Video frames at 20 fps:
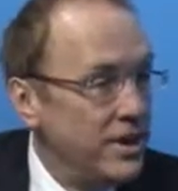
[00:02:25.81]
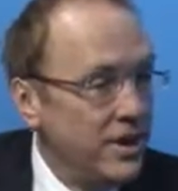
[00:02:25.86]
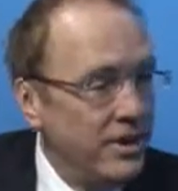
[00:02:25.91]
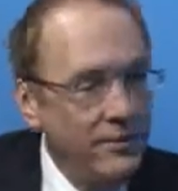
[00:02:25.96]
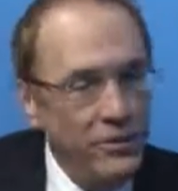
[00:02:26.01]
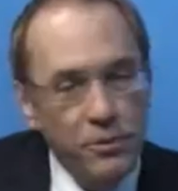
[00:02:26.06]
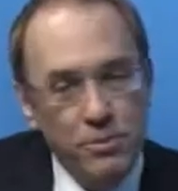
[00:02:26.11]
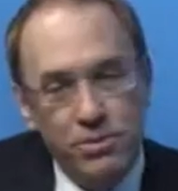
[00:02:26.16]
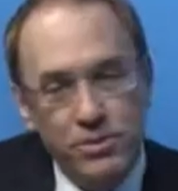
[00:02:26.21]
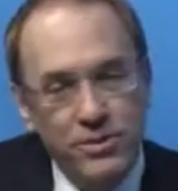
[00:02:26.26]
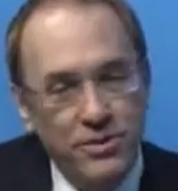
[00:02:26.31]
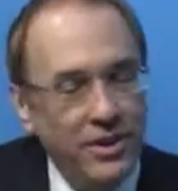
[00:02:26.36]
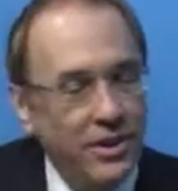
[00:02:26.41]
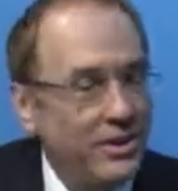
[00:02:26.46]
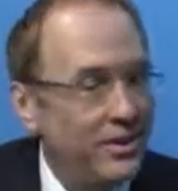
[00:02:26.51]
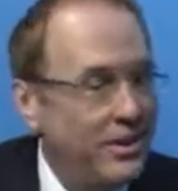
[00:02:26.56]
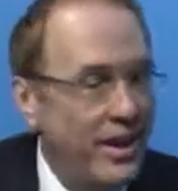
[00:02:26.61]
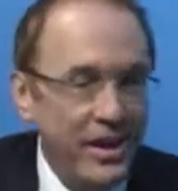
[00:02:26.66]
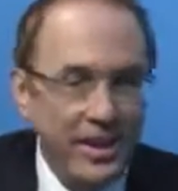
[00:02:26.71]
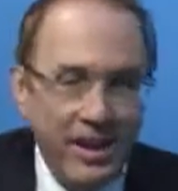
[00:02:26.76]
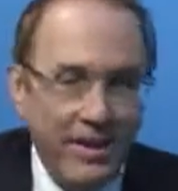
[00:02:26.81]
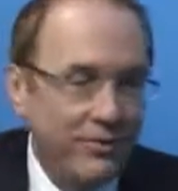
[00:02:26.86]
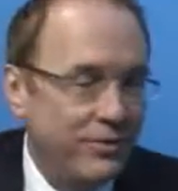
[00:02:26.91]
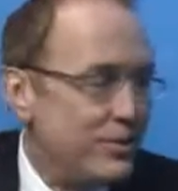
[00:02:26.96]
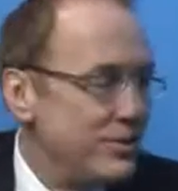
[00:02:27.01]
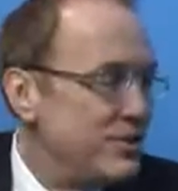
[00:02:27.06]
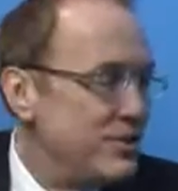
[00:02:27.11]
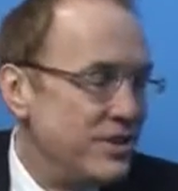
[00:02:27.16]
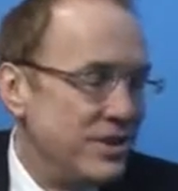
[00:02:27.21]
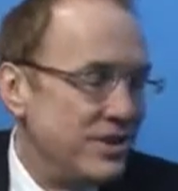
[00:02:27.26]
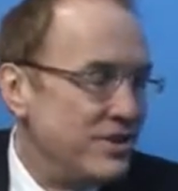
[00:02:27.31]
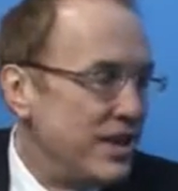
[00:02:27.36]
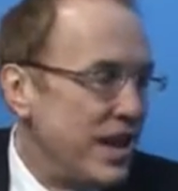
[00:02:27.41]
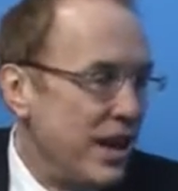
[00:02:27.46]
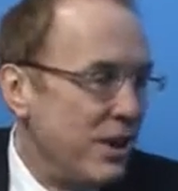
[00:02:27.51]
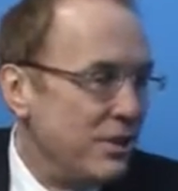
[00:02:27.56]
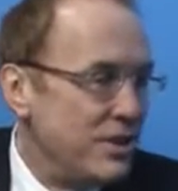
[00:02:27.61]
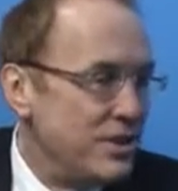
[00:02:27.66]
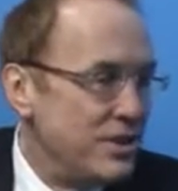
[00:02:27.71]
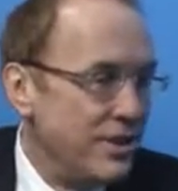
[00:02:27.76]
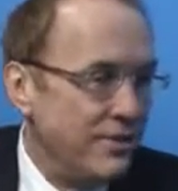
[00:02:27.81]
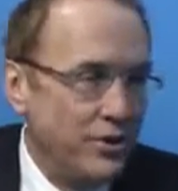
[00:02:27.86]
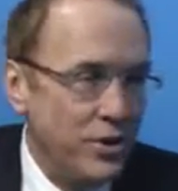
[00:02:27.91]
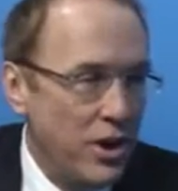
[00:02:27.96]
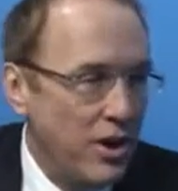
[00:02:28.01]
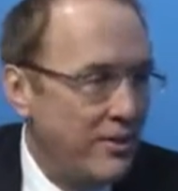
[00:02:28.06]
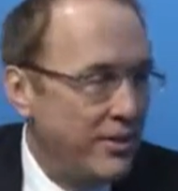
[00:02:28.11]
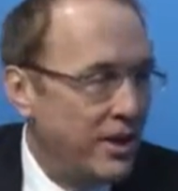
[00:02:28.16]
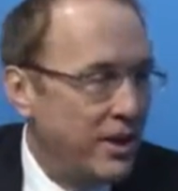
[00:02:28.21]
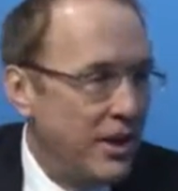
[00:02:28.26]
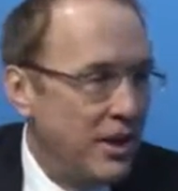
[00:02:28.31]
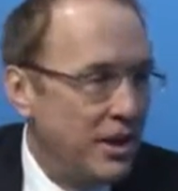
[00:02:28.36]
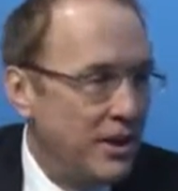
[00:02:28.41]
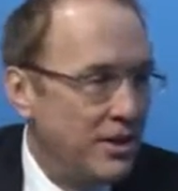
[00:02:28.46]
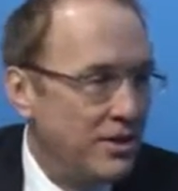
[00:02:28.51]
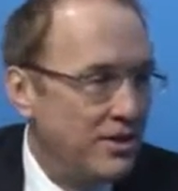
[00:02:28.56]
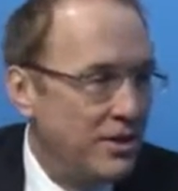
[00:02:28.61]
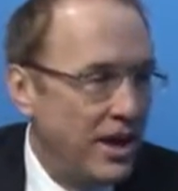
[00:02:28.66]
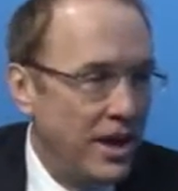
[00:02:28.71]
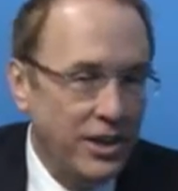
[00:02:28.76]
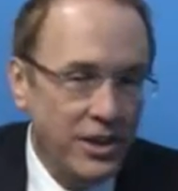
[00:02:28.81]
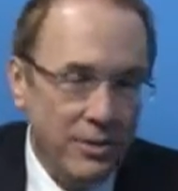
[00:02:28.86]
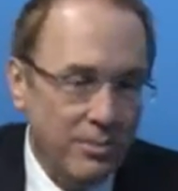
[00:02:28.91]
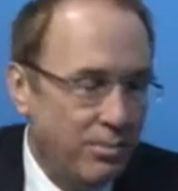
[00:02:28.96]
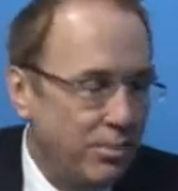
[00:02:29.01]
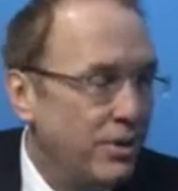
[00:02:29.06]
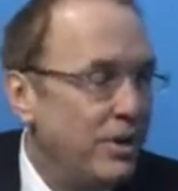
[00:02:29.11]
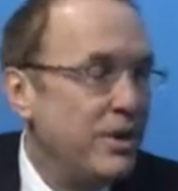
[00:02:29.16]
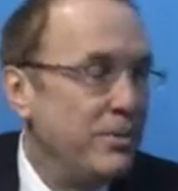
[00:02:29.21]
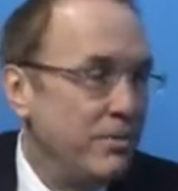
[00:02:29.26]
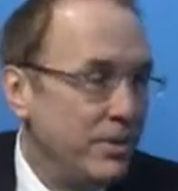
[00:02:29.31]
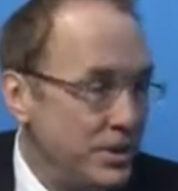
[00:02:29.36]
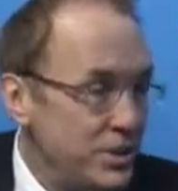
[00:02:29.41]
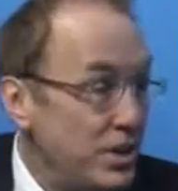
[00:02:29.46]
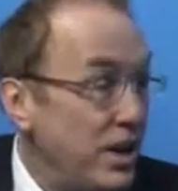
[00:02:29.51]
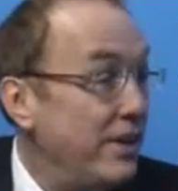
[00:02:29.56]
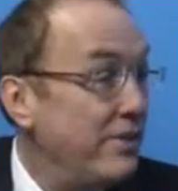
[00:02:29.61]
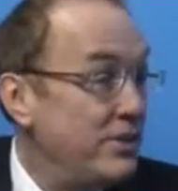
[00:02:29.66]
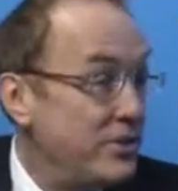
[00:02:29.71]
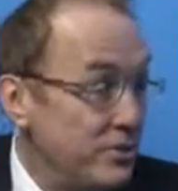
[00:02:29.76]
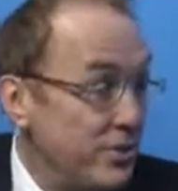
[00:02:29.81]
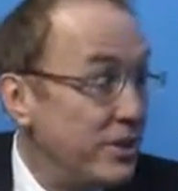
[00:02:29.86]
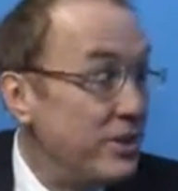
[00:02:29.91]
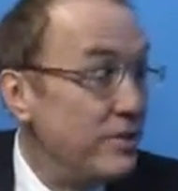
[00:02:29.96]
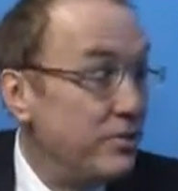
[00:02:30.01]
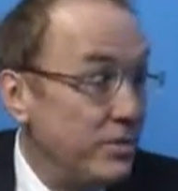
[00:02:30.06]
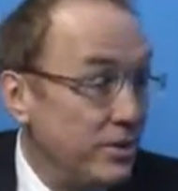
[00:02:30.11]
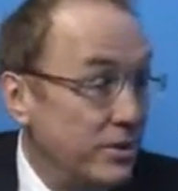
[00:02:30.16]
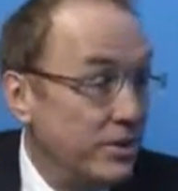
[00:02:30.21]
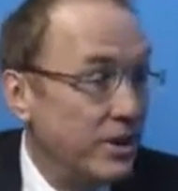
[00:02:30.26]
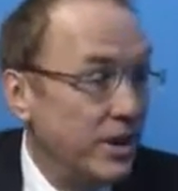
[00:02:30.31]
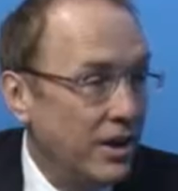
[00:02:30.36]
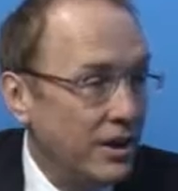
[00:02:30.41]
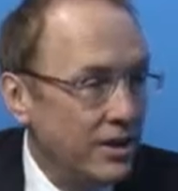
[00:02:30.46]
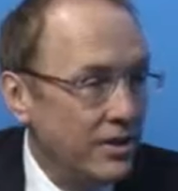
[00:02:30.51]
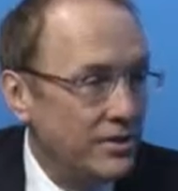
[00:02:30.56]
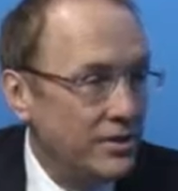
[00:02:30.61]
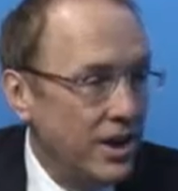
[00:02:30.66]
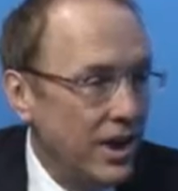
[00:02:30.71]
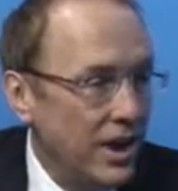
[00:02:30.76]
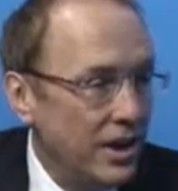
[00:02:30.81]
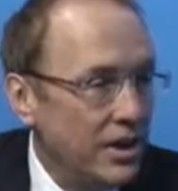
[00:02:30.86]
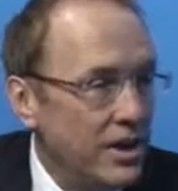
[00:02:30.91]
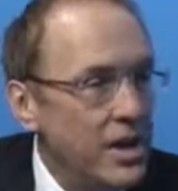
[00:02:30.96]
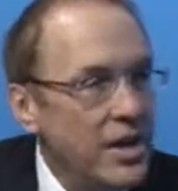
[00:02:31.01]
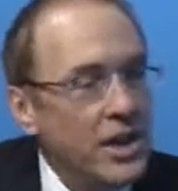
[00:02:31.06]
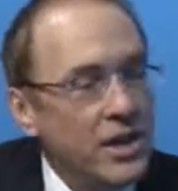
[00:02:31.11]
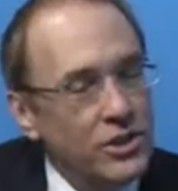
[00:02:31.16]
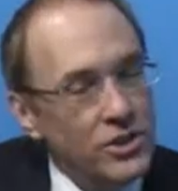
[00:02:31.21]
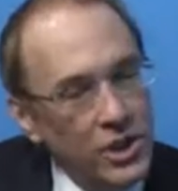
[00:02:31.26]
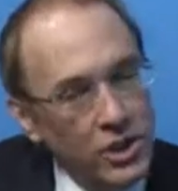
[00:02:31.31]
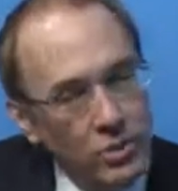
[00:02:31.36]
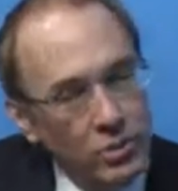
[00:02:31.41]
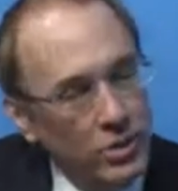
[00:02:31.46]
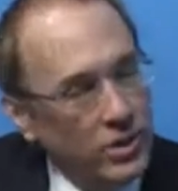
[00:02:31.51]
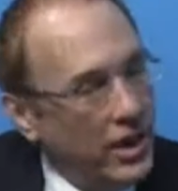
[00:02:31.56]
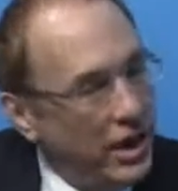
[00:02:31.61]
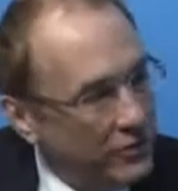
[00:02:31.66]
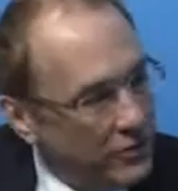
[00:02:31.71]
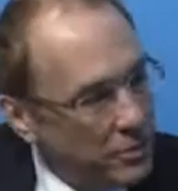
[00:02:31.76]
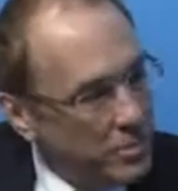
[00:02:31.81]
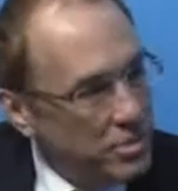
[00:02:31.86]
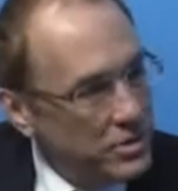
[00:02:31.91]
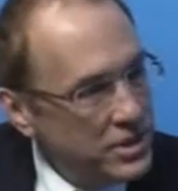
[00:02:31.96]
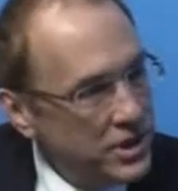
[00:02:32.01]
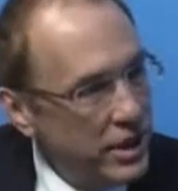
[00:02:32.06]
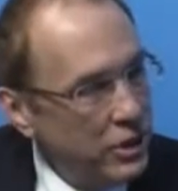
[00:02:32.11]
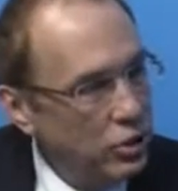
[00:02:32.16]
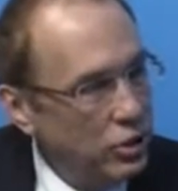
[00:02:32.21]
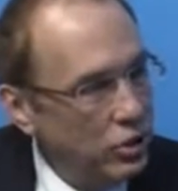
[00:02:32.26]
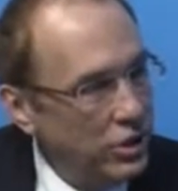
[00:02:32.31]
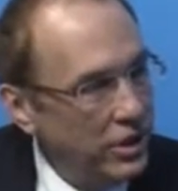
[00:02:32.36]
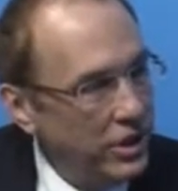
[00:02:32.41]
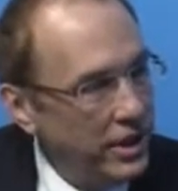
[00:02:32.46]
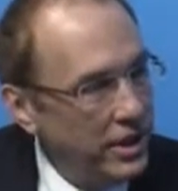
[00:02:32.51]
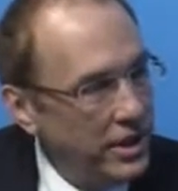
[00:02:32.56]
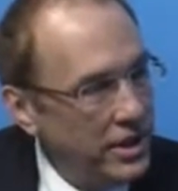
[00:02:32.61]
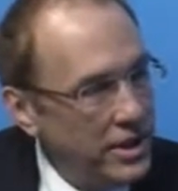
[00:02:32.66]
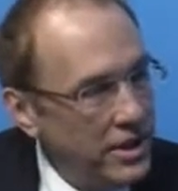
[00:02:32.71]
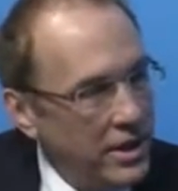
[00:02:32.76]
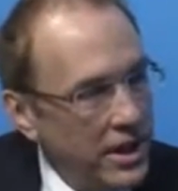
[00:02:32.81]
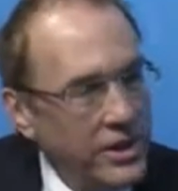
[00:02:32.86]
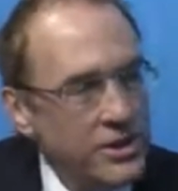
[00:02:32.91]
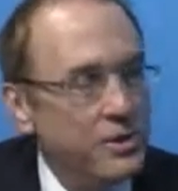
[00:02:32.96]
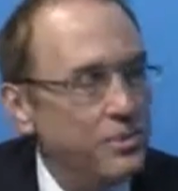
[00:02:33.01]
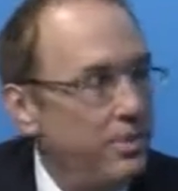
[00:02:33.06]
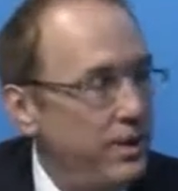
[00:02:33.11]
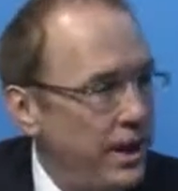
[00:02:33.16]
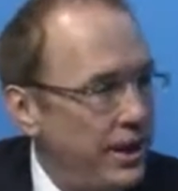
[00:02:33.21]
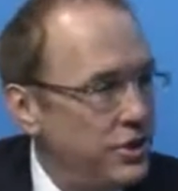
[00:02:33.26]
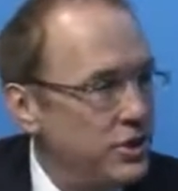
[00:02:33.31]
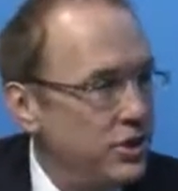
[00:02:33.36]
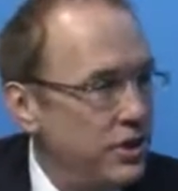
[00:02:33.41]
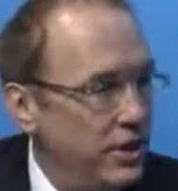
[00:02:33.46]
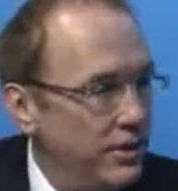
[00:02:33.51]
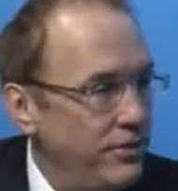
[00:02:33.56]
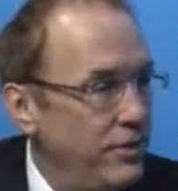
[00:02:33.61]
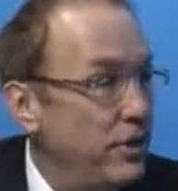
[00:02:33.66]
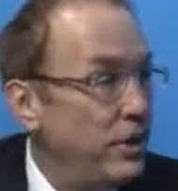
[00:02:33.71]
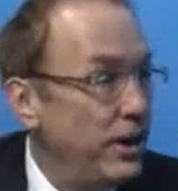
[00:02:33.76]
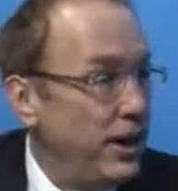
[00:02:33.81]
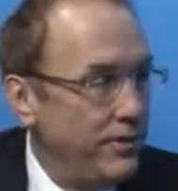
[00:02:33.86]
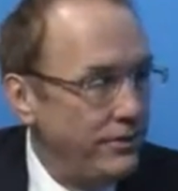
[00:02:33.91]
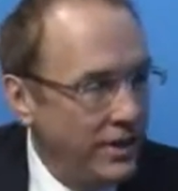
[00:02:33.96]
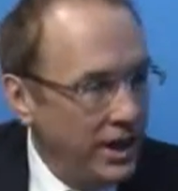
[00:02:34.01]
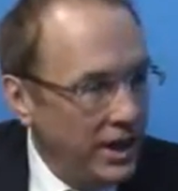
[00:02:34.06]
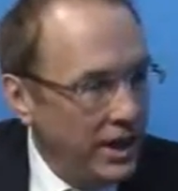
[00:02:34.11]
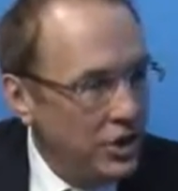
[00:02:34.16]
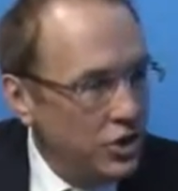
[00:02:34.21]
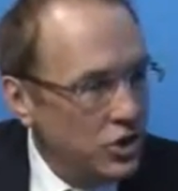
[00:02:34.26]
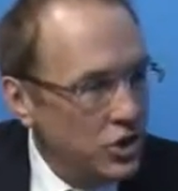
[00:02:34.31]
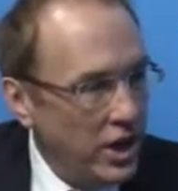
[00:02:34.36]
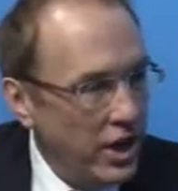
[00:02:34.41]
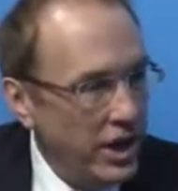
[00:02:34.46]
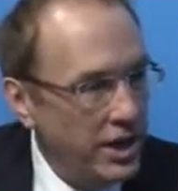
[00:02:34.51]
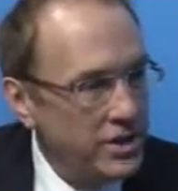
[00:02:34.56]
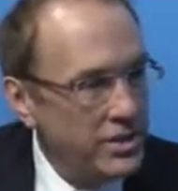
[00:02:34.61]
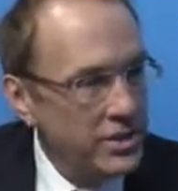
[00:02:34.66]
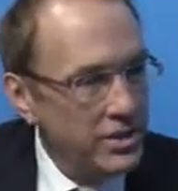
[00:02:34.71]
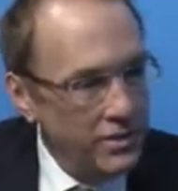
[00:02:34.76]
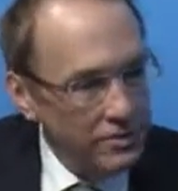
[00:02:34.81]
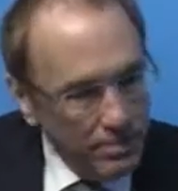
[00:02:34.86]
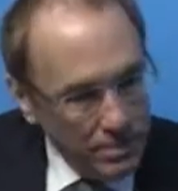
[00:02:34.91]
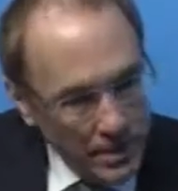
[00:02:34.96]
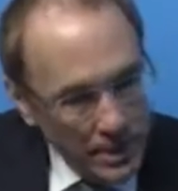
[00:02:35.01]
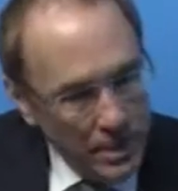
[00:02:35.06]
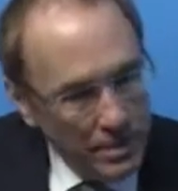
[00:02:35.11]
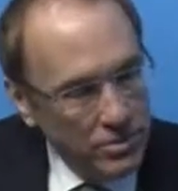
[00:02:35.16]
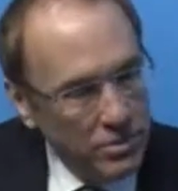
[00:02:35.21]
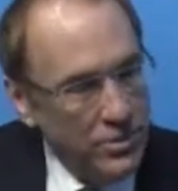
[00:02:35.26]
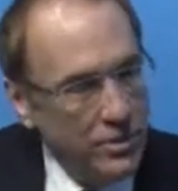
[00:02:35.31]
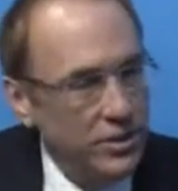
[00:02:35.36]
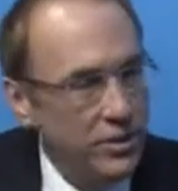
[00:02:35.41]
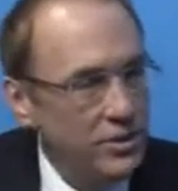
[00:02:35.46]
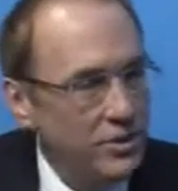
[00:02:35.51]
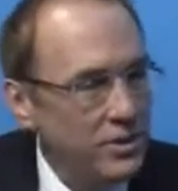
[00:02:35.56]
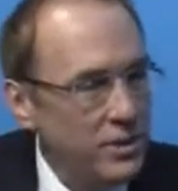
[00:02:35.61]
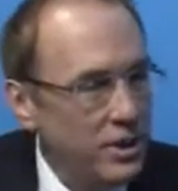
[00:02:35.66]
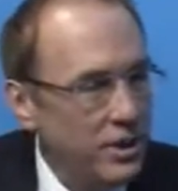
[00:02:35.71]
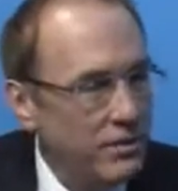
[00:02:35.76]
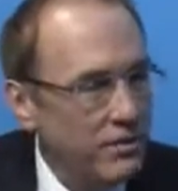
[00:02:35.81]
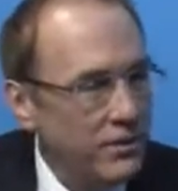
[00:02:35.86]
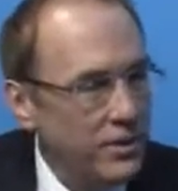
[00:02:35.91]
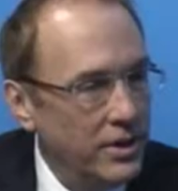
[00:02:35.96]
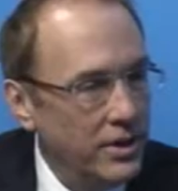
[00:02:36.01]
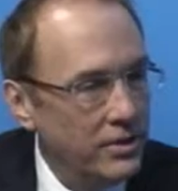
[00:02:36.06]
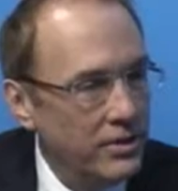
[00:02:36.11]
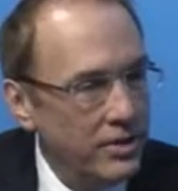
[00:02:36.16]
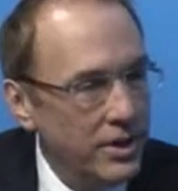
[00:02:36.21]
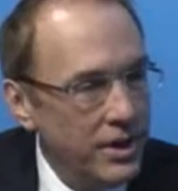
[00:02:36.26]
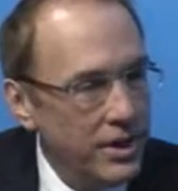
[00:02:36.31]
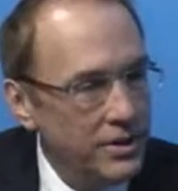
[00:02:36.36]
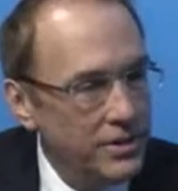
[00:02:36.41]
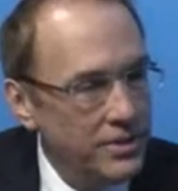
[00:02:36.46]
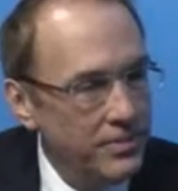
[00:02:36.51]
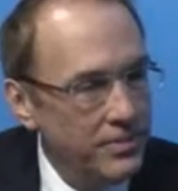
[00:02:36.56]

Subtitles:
If you present after 6 hours after you're having a heart attack, you pretty much have a transmural heart attack. So you really have to present early as a patient if you're going to have any chance of being able to reduce the infarct size.